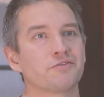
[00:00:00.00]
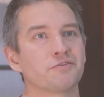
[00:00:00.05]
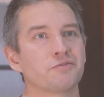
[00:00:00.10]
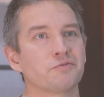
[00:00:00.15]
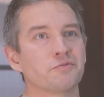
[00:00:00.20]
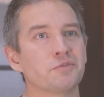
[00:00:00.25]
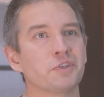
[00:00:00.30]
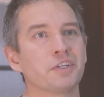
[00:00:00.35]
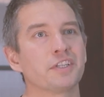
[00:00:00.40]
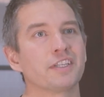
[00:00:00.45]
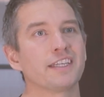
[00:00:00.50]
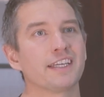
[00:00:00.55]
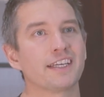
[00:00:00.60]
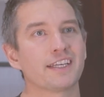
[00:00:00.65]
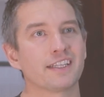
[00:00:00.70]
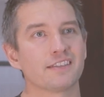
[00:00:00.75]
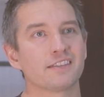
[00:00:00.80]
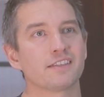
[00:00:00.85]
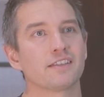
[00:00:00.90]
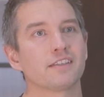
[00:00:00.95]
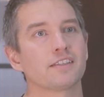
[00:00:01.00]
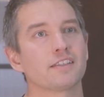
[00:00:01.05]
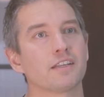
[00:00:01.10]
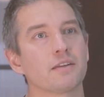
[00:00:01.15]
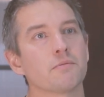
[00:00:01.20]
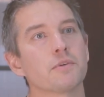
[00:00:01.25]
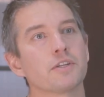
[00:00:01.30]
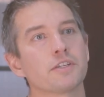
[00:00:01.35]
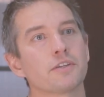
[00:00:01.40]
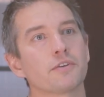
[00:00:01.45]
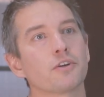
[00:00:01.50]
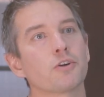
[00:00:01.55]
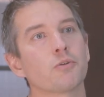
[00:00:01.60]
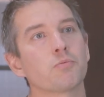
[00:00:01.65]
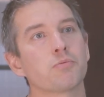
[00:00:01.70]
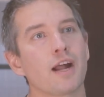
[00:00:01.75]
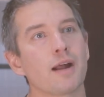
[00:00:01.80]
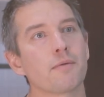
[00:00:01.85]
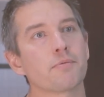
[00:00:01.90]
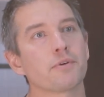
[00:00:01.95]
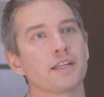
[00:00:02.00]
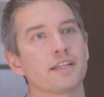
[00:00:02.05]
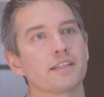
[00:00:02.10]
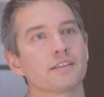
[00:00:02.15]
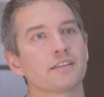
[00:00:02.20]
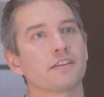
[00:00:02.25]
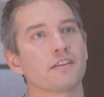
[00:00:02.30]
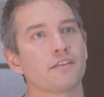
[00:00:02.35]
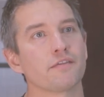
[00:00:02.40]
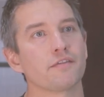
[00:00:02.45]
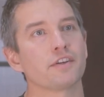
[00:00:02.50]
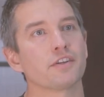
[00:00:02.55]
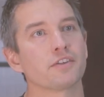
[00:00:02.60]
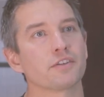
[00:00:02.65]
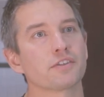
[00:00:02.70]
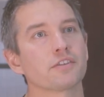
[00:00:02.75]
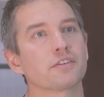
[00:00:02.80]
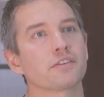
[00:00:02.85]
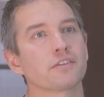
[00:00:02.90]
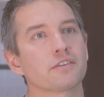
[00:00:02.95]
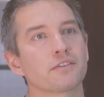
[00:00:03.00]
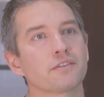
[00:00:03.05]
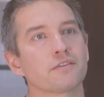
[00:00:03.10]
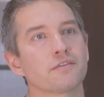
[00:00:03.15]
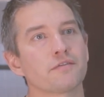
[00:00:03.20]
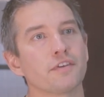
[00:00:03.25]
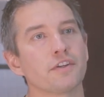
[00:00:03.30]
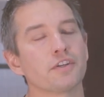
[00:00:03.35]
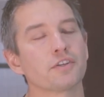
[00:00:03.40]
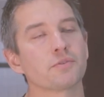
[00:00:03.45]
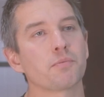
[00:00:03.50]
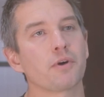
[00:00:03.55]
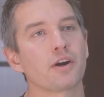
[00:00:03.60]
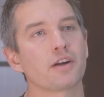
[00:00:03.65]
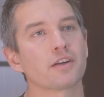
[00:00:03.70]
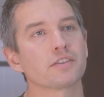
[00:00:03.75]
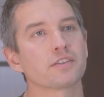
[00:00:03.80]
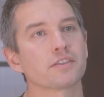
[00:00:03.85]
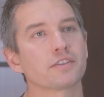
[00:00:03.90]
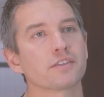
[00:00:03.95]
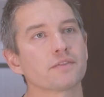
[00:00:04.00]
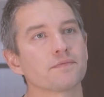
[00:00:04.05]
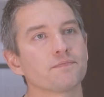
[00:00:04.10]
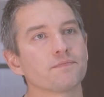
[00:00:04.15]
really consistent material properties in the finished parts.